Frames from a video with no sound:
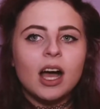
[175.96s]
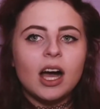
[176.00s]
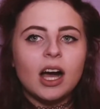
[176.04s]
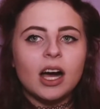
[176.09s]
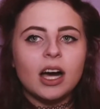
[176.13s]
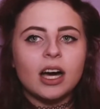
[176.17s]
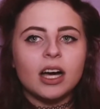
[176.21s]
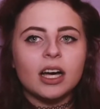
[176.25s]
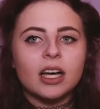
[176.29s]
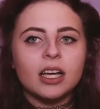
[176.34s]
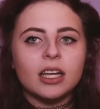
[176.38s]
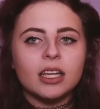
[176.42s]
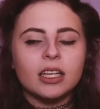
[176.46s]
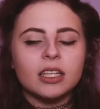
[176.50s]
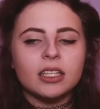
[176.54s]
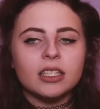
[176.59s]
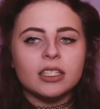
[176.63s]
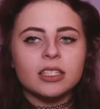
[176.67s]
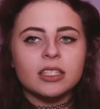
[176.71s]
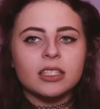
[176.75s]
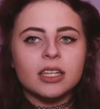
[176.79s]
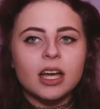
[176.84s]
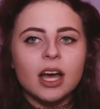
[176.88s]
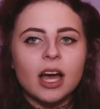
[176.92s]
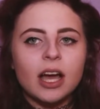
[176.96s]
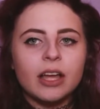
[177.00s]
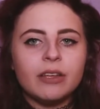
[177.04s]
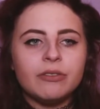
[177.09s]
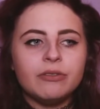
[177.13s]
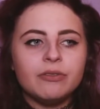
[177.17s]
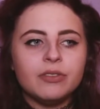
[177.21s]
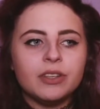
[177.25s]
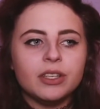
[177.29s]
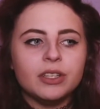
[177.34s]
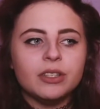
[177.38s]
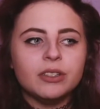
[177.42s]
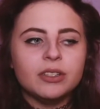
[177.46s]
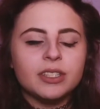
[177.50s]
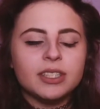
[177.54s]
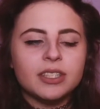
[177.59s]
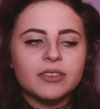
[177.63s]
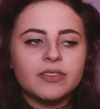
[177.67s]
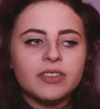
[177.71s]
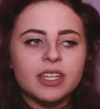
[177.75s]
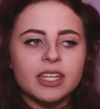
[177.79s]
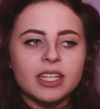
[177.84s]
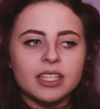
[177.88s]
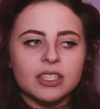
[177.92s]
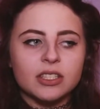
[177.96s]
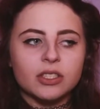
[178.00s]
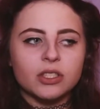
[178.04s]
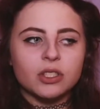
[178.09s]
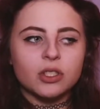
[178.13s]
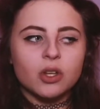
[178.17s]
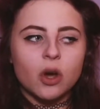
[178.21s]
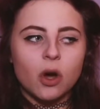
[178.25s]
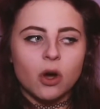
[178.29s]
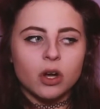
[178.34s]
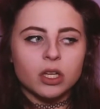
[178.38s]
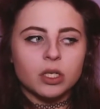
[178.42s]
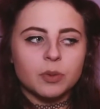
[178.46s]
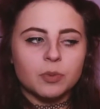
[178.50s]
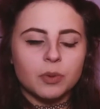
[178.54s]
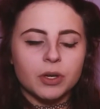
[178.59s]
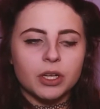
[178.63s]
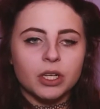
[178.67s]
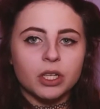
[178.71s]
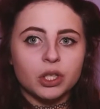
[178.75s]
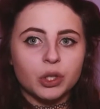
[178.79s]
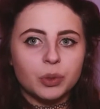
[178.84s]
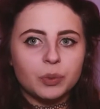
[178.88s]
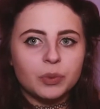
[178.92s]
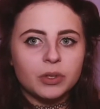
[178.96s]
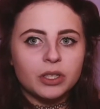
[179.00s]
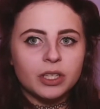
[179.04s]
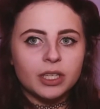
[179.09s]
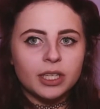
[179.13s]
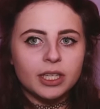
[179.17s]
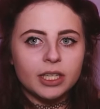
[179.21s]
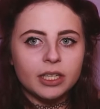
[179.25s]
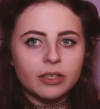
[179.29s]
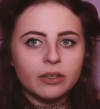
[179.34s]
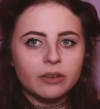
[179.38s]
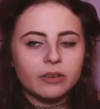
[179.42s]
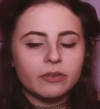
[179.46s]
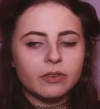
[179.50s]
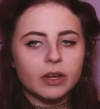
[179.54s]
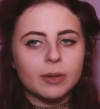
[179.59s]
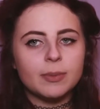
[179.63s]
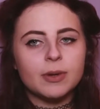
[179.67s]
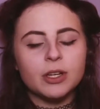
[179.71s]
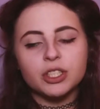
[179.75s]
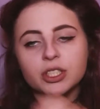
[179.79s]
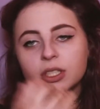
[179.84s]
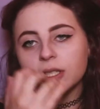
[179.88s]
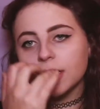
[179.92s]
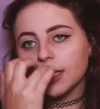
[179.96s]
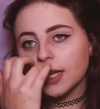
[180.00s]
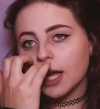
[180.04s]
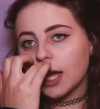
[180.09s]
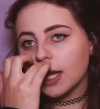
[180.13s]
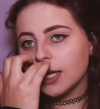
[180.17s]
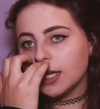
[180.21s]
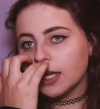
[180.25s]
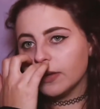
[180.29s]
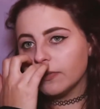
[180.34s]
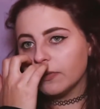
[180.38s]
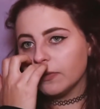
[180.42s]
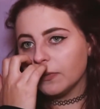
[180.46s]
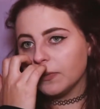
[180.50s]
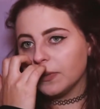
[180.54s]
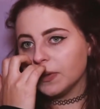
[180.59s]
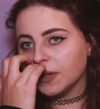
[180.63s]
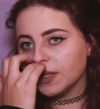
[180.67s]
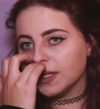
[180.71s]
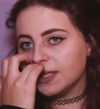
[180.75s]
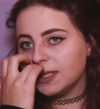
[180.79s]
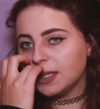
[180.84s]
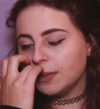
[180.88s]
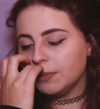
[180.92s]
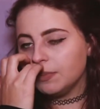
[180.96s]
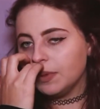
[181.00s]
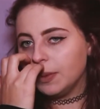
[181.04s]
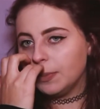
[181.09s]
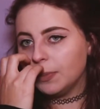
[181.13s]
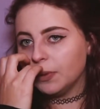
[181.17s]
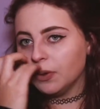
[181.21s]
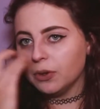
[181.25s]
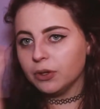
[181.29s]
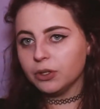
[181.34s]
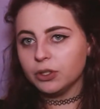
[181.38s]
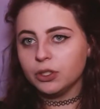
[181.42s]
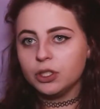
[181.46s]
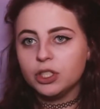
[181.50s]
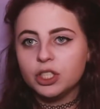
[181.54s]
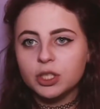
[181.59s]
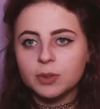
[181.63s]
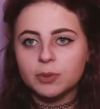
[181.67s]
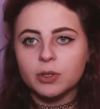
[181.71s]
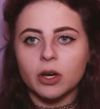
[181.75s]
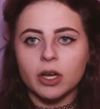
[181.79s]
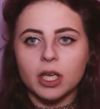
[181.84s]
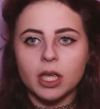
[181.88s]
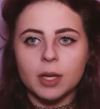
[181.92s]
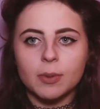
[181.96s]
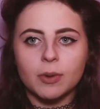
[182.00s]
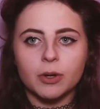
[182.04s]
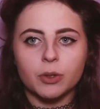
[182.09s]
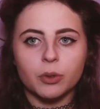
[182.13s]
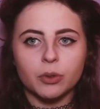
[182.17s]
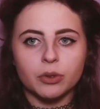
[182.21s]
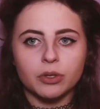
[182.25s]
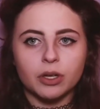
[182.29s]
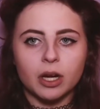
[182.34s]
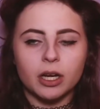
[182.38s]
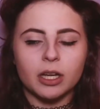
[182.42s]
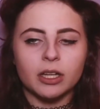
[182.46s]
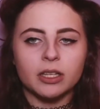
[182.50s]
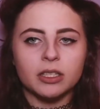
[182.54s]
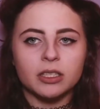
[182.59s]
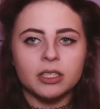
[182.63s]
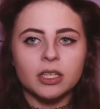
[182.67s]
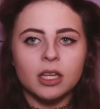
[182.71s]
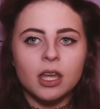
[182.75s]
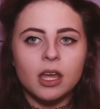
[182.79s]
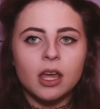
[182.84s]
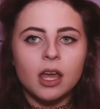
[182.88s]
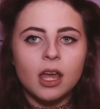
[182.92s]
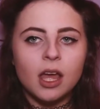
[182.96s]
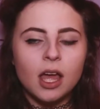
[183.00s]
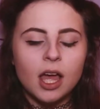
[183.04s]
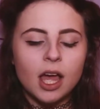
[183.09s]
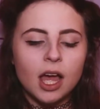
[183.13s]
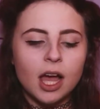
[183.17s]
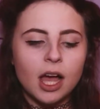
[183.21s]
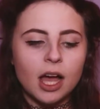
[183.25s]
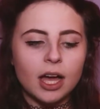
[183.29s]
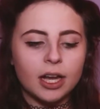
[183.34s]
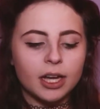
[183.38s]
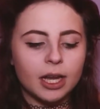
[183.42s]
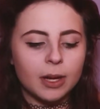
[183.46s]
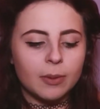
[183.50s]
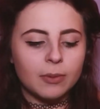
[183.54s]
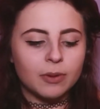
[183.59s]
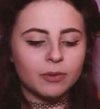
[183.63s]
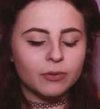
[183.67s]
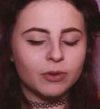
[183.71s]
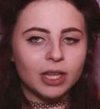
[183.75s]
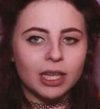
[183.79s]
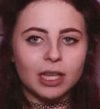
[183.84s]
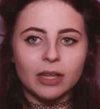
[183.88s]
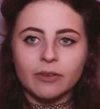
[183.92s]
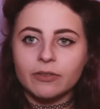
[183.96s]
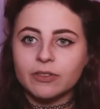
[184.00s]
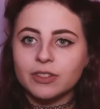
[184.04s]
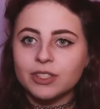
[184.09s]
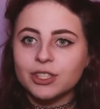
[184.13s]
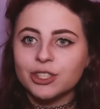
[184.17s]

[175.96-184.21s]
And I feel as if it isn't talked about globally very much. Like, I never really see people on YouTube talking about Northern Ireland, and I would really love to